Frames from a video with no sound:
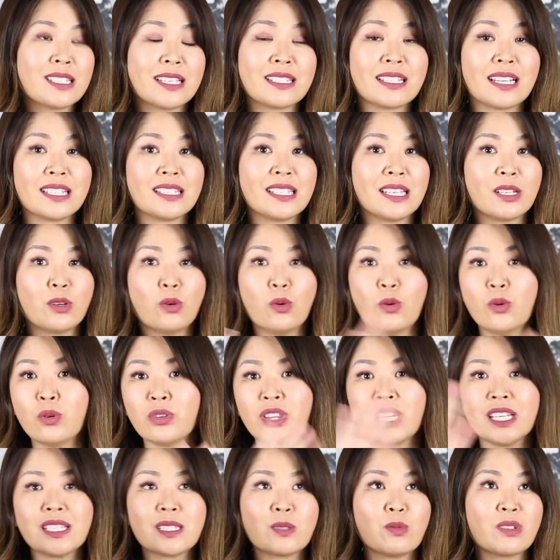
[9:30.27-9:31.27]
As I said, all
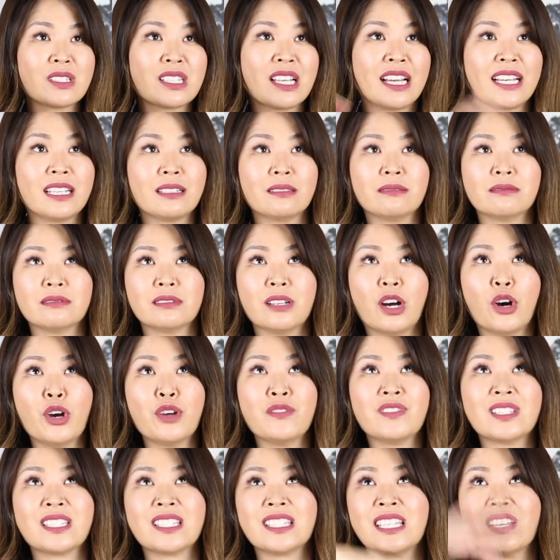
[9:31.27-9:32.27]
this was like
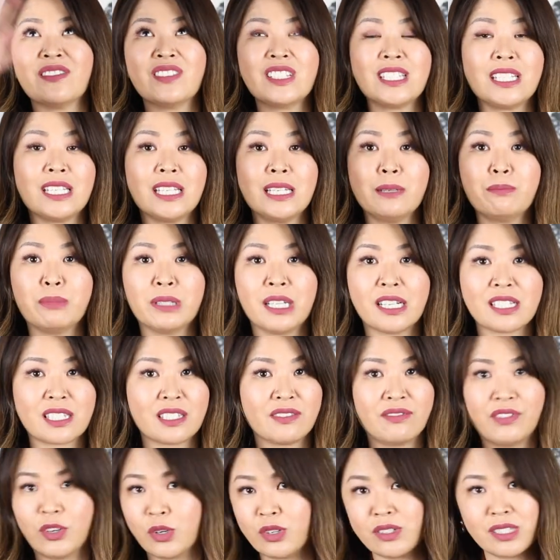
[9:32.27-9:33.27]
over 70
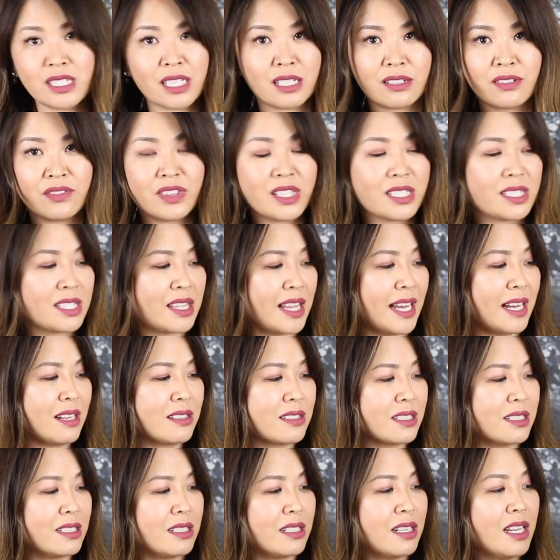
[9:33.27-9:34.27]
plus votes out of this
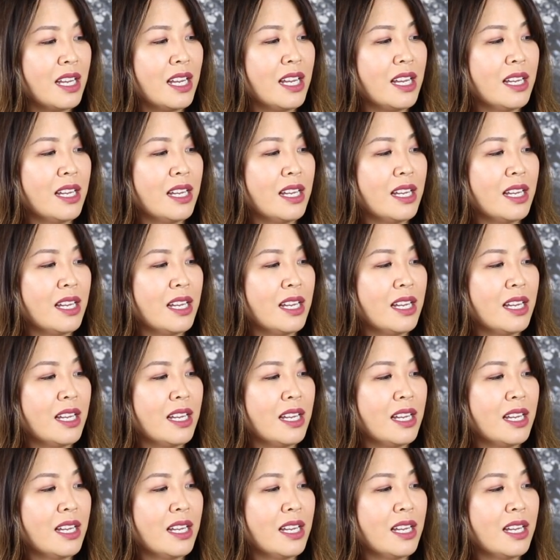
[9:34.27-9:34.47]
1,000.